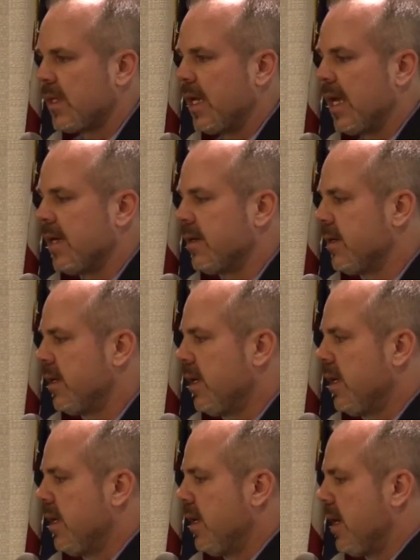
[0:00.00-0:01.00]
And
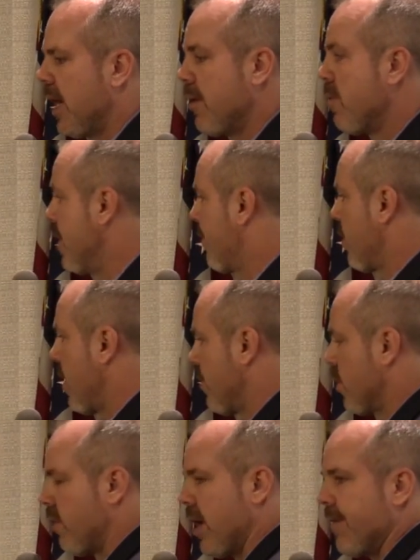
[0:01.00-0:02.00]
I will be
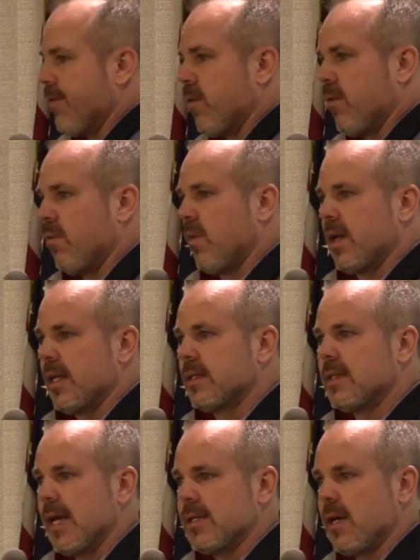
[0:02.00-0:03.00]
forever grateful. One of these
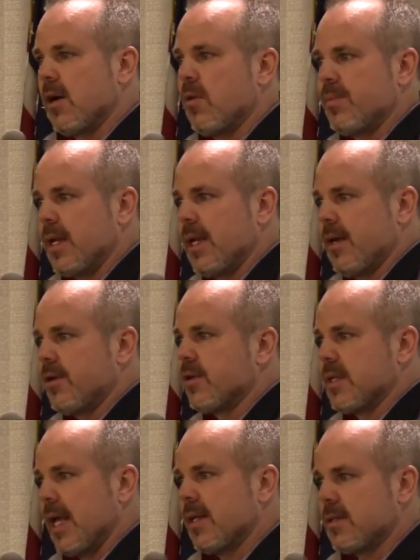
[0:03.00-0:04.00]
days, I hope that he
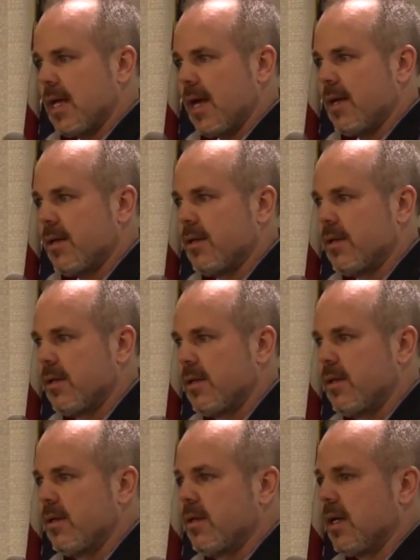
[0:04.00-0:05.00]
understands that.
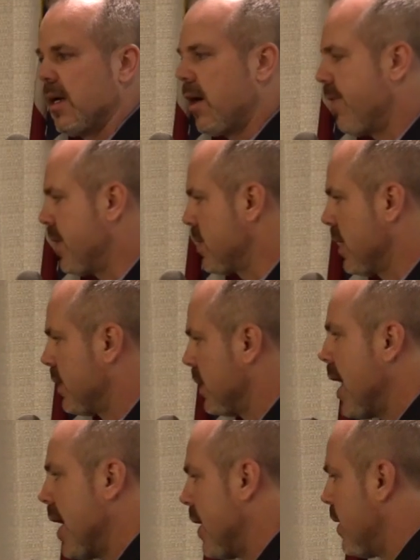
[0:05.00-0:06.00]
Obviously,
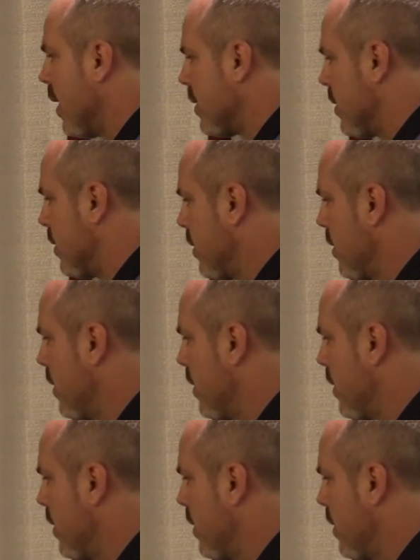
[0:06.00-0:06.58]
today he doesn't.